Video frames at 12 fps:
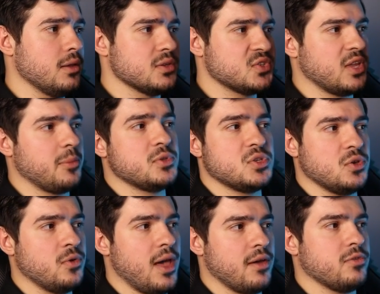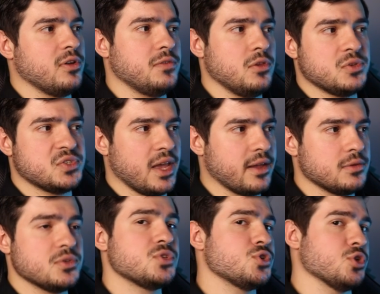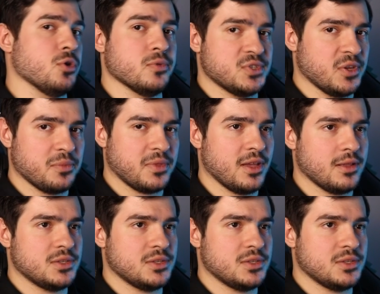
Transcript: Step two, every few seconds, shoot something.